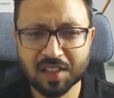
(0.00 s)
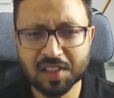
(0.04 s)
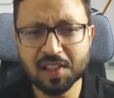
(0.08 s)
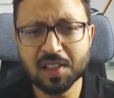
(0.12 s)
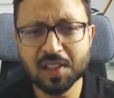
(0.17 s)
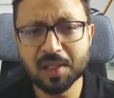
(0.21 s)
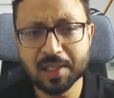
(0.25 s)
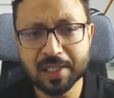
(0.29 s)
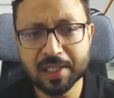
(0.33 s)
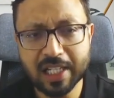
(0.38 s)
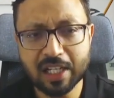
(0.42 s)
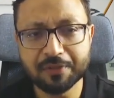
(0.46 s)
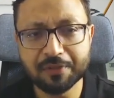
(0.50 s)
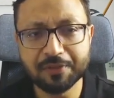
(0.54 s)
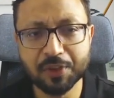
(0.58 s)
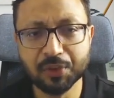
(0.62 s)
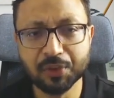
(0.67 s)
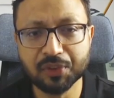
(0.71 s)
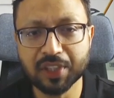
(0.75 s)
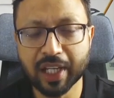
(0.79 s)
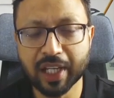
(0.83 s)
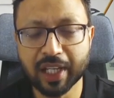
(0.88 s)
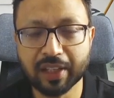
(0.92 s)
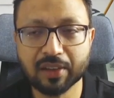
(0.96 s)
This is going to take a
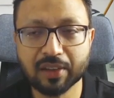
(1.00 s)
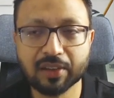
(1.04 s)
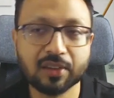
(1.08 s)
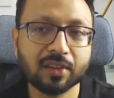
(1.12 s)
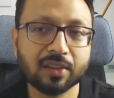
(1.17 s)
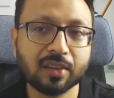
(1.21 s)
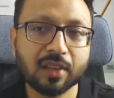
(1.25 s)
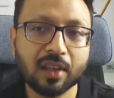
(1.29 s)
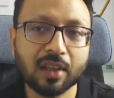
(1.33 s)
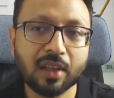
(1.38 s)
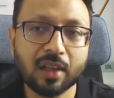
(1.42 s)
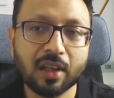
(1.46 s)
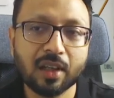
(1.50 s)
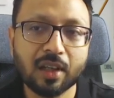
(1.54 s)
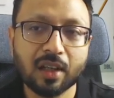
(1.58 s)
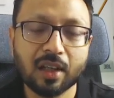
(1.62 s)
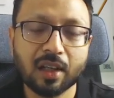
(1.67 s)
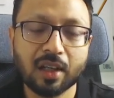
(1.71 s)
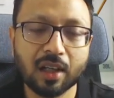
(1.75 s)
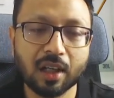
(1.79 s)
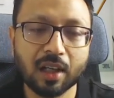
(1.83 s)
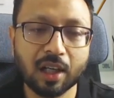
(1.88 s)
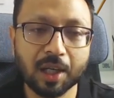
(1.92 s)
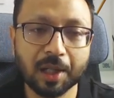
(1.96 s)
few seconds.
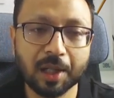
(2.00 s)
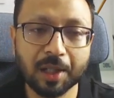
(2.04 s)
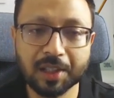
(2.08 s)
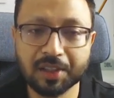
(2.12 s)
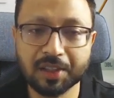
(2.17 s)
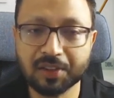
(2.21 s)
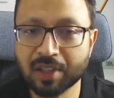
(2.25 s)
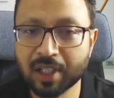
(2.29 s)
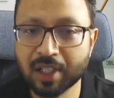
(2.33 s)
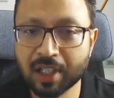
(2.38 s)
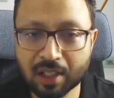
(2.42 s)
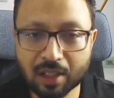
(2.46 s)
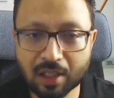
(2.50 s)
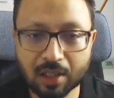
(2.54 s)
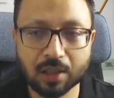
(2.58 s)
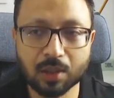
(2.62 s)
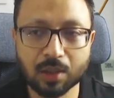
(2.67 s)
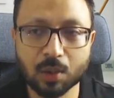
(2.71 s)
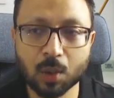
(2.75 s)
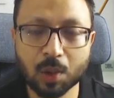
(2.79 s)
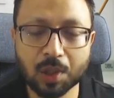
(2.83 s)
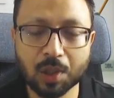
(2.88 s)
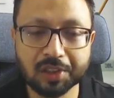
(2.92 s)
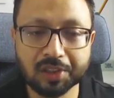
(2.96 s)
It's running on
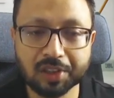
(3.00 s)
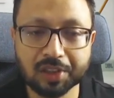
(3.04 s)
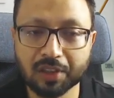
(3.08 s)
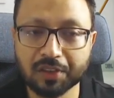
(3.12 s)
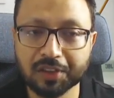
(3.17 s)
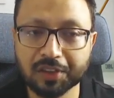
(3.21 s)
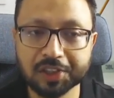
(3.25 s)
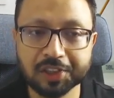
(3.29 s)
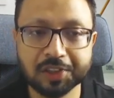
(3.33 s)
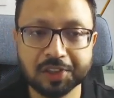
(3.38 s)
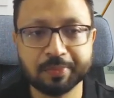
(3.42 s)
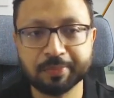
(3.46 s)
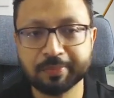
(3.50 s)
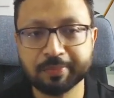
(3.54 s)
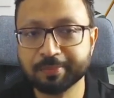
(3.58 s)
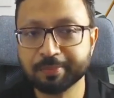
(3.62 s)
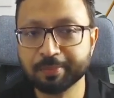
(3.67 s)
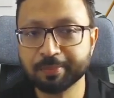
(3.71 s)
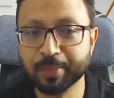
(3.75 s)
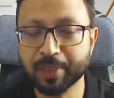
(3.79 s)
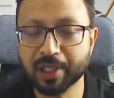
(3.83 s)
our local servers,